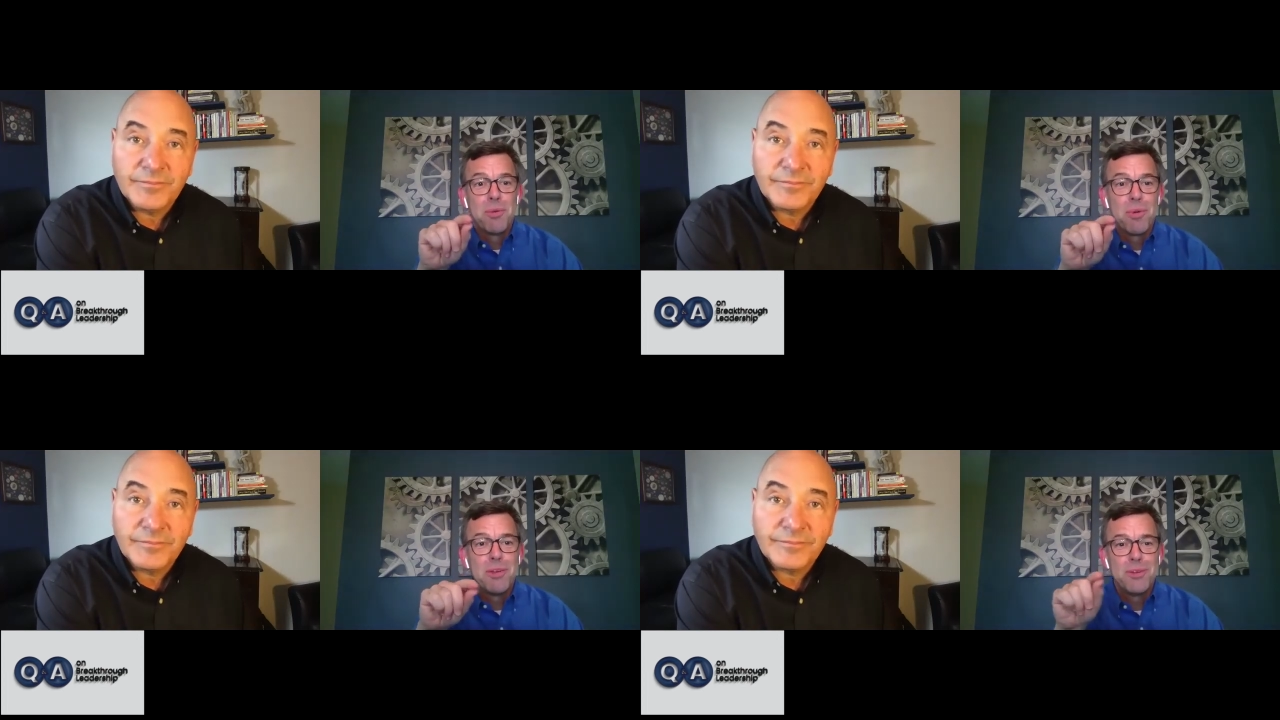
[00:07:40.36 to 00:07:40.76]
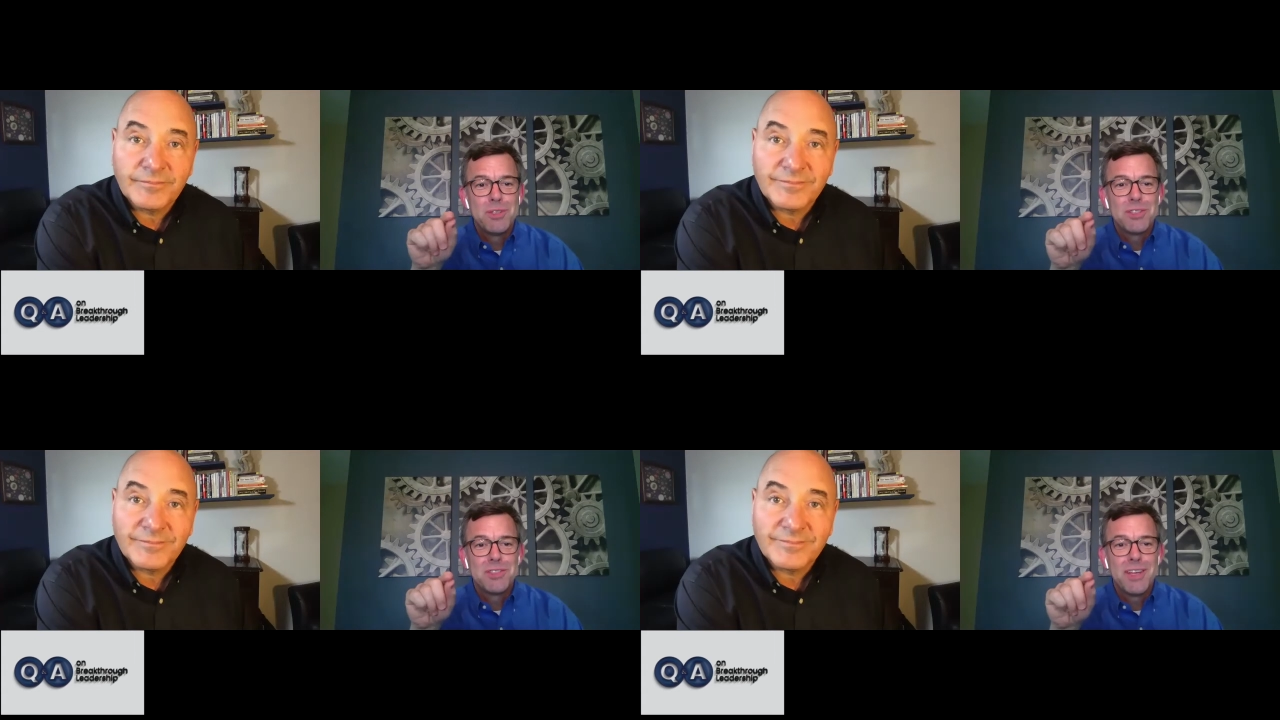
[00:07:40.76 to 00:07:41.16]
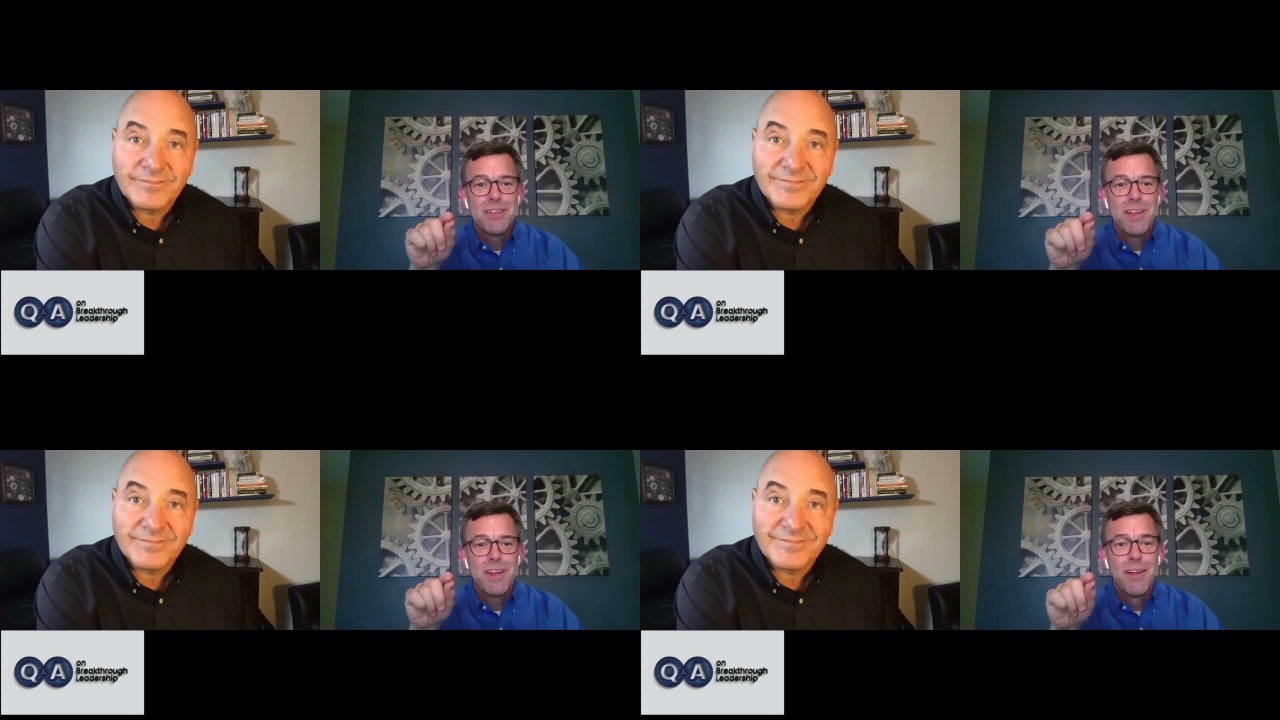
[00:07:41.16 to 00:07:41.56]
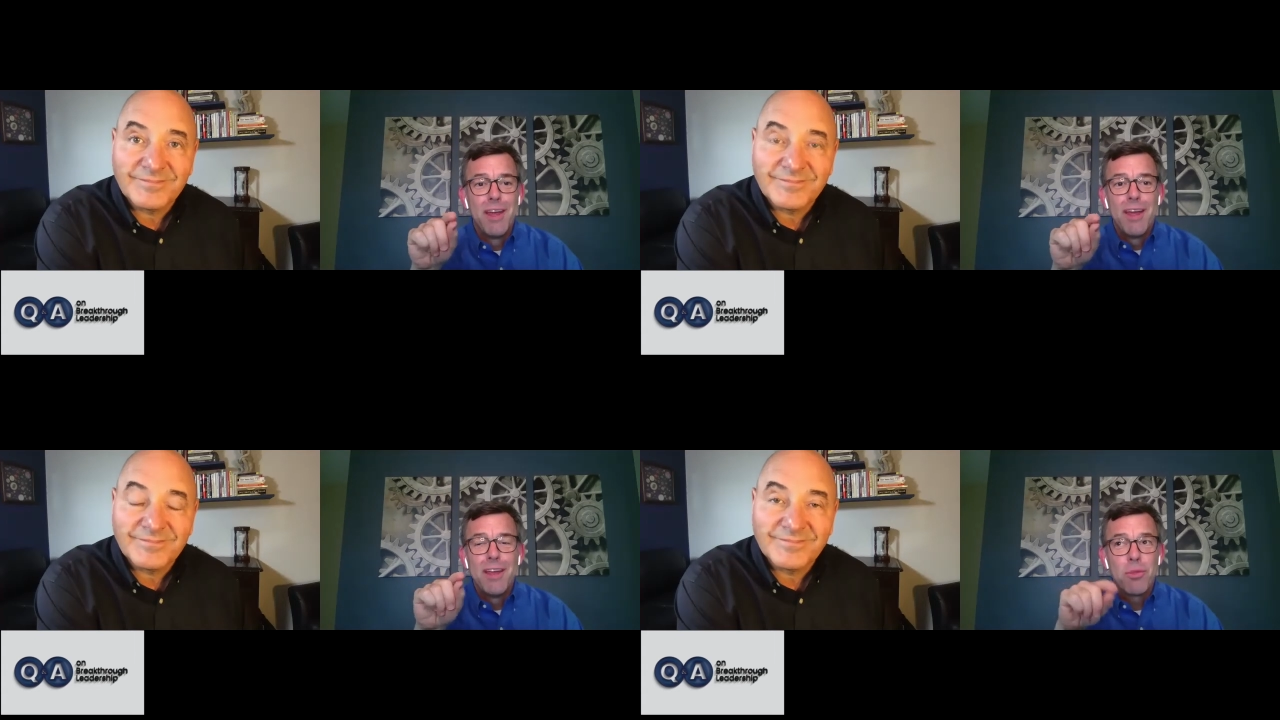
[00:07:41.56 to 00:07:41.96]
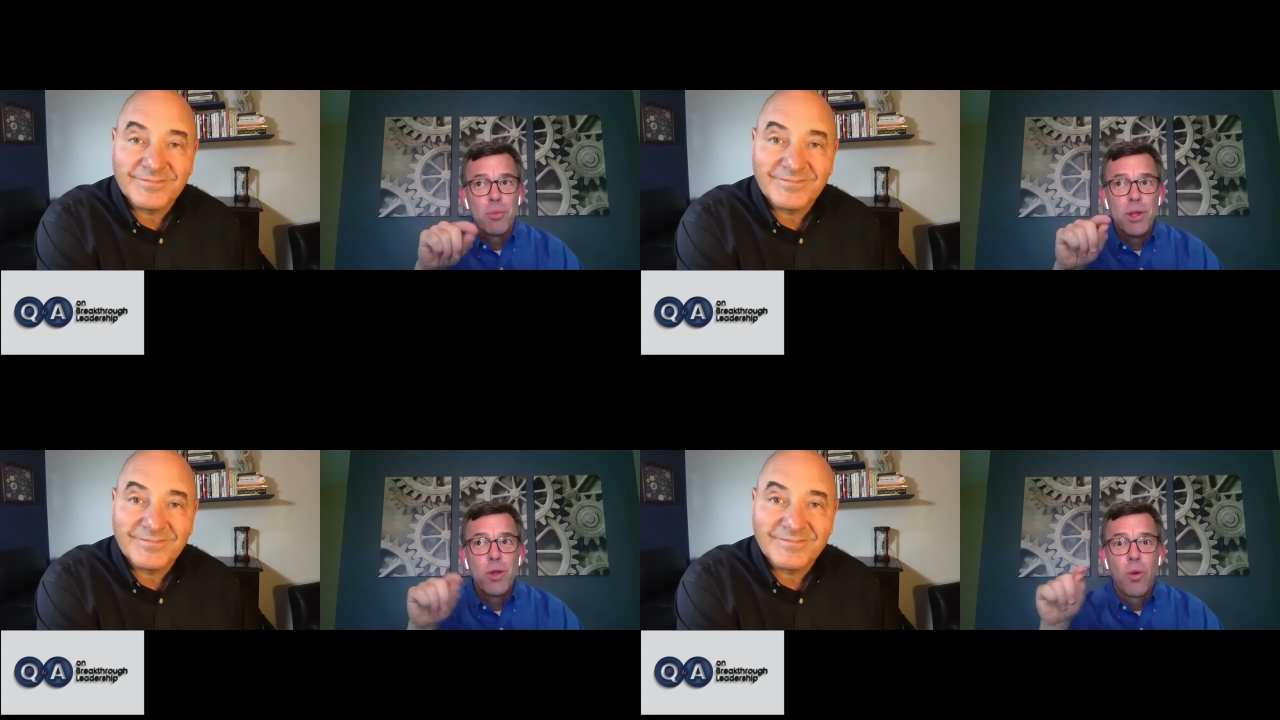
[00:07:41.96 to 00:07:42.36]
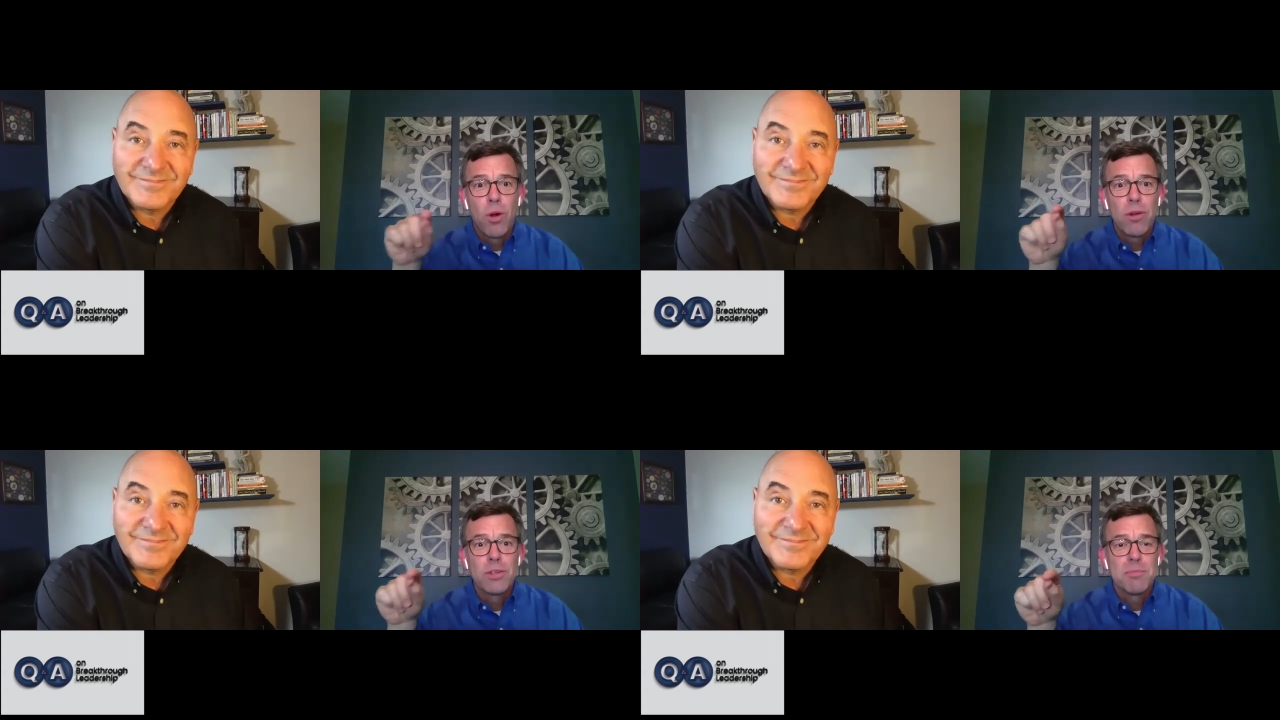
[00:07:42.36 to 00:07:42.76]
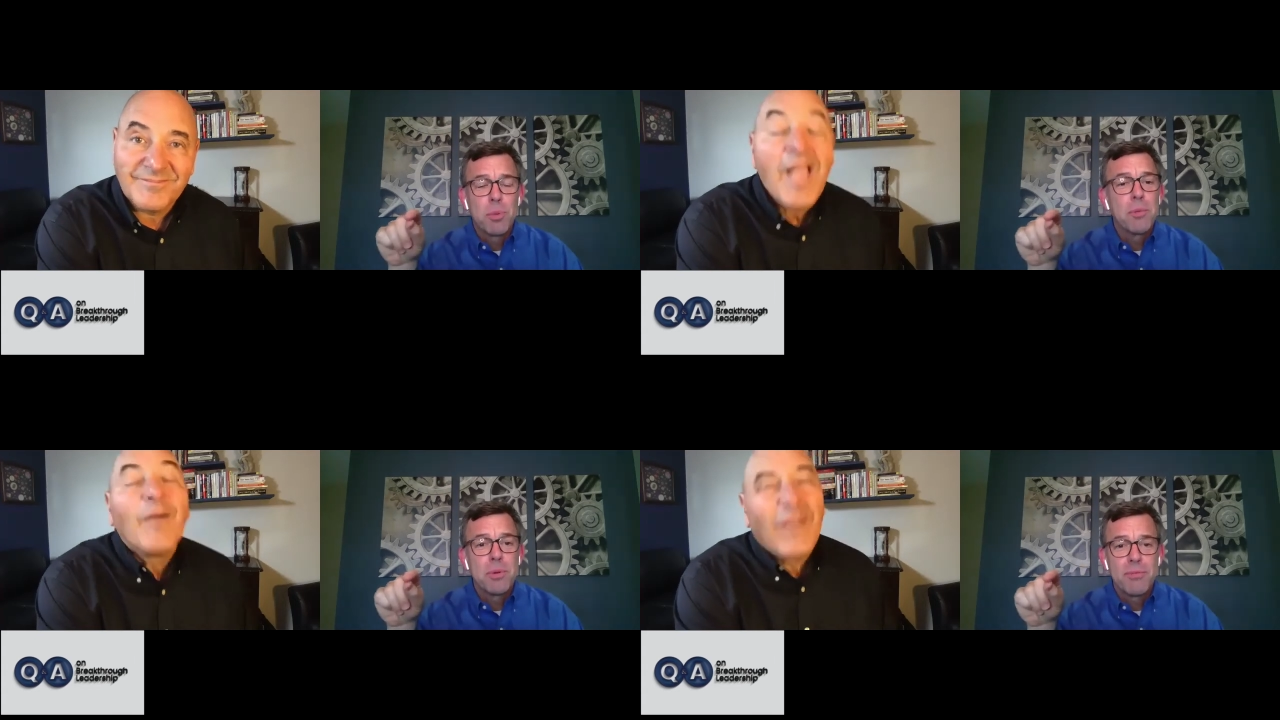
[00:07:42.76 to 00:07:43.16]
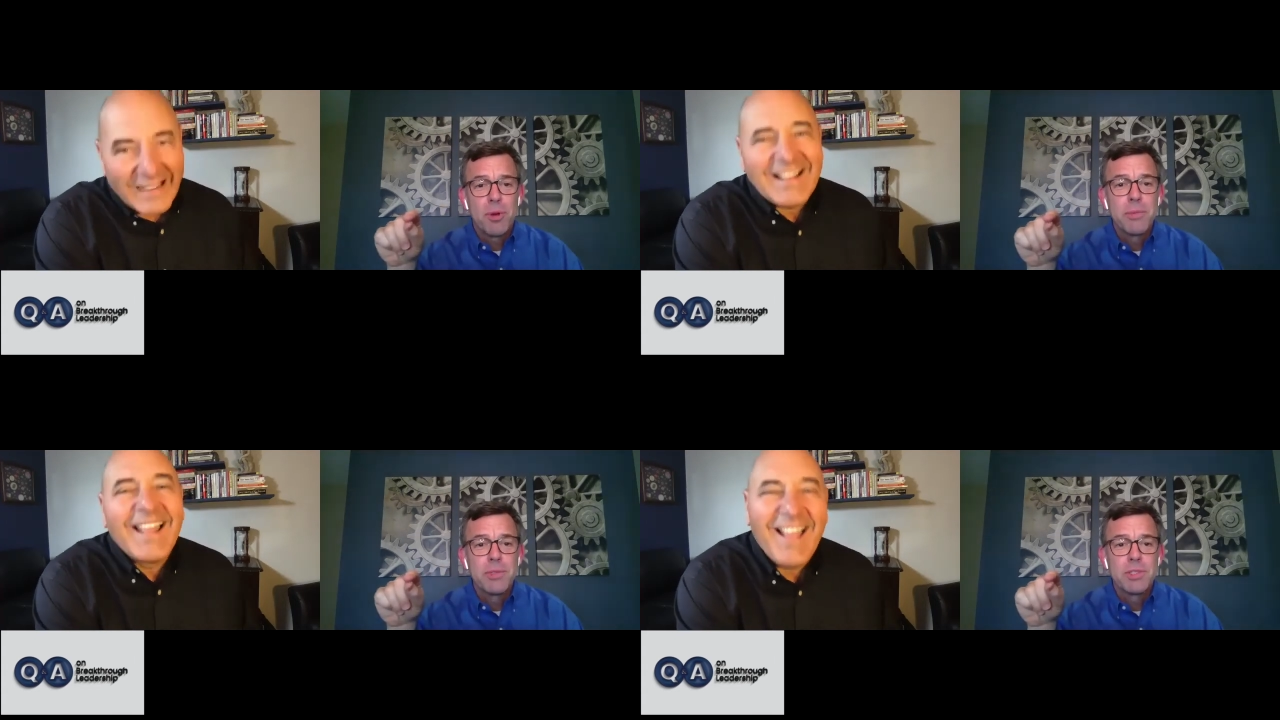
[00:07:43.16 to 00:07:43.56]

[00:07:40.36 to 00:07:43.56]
Speaker 1: what you just said there three quarters of poor performance okay.